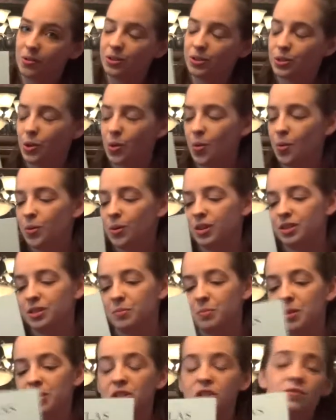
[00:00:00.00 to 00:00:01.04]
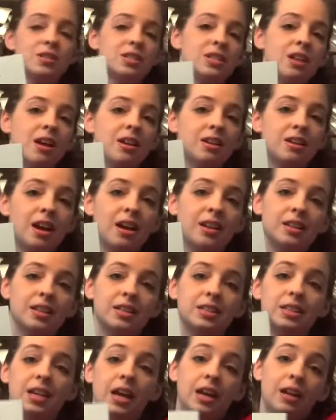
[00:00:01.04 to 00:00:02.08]
So it's a bunch of exotic
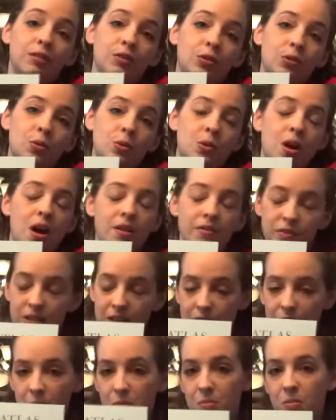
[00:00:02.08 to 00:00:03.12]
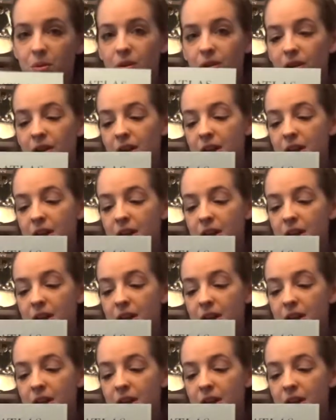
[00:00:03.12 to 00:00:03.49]
islands, kind of a cool coffee table book,